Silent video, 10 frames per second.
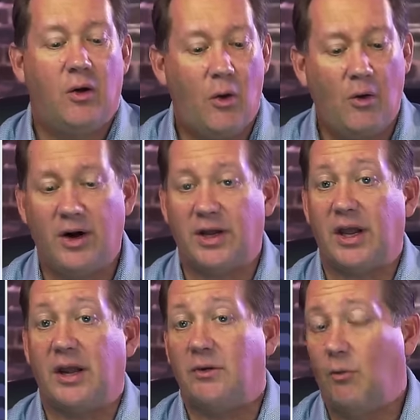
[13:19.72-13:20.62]

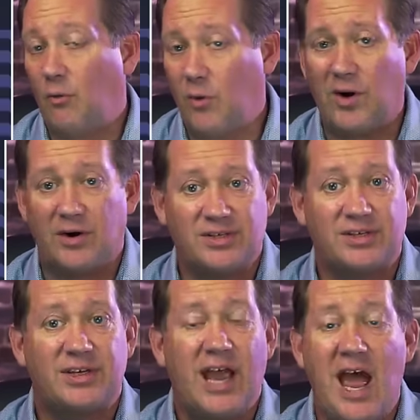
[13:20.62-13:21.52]
Oregon,
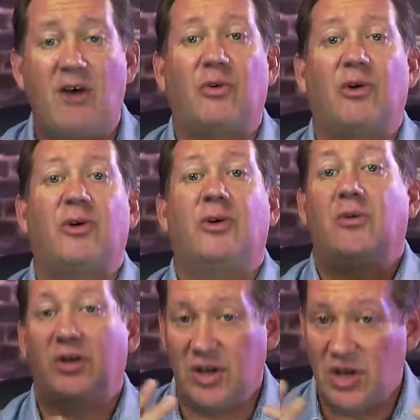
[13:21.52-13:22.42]
worst ever.
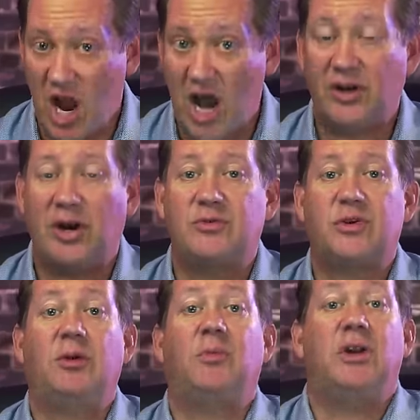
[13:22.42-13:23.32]
Not enough
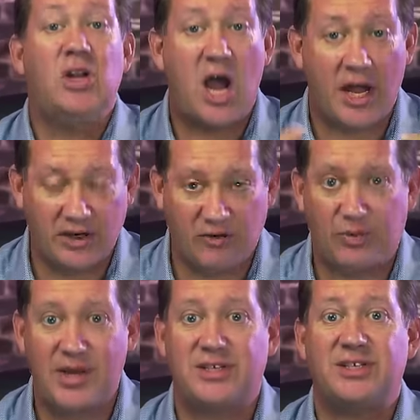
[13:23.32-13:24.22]
treatment, not enough
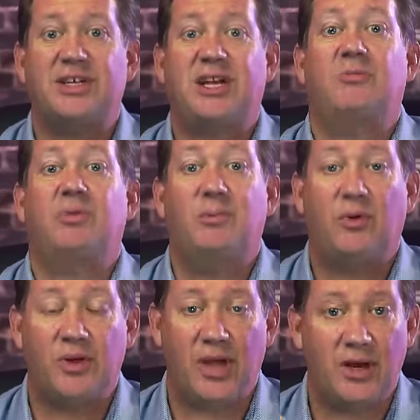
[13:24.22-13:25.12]
places to get
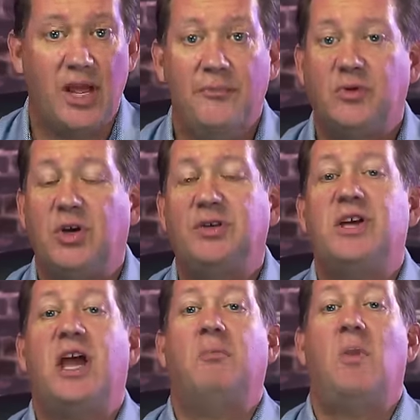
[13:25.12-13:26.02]
people in. Could
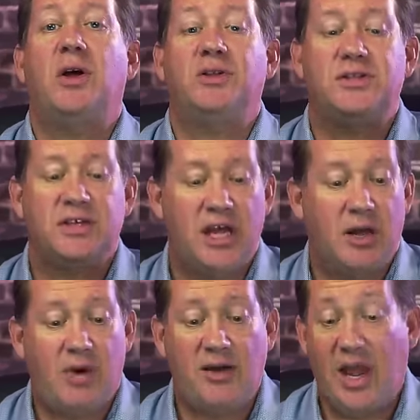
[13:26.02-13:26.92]
take months.
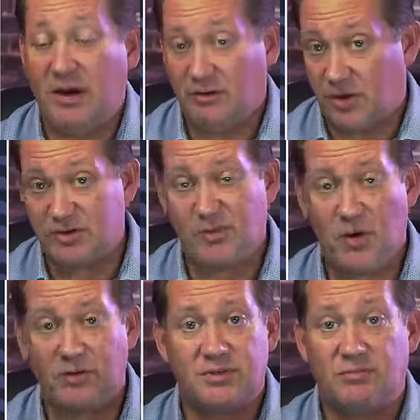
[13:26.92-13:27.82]
By then, those
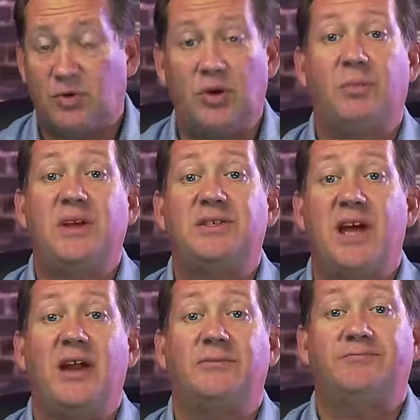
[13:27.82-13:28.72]
folks could be
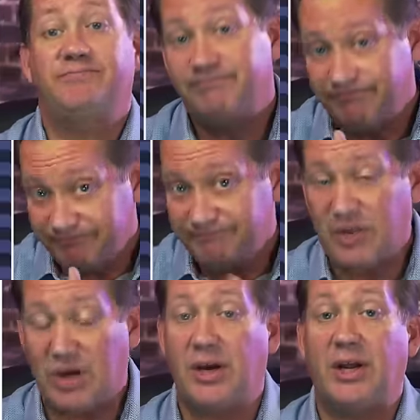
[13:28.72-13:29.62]
dead.
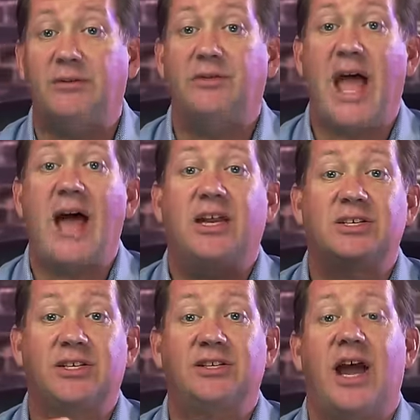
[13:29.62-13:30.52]
Period. That
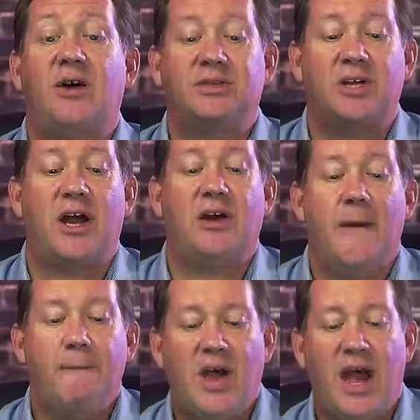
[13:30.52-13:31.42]
is the downside.
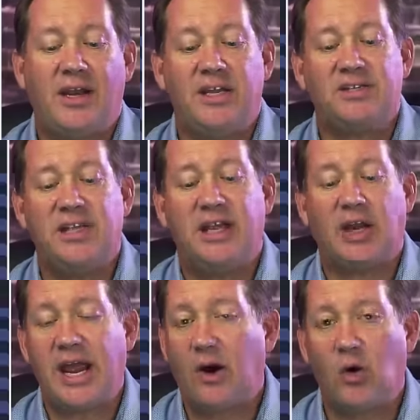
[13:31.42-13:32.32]
That is the
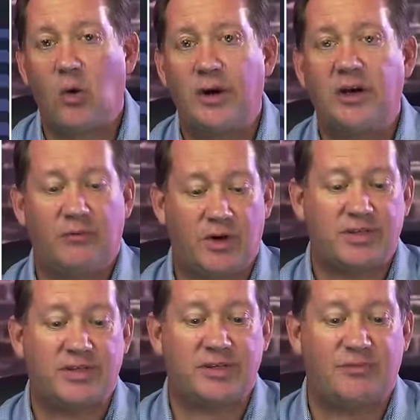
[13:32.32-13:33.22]
heroin
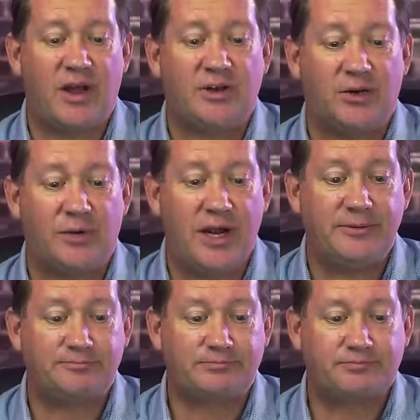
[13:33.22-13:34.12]
versus fentanyl, right?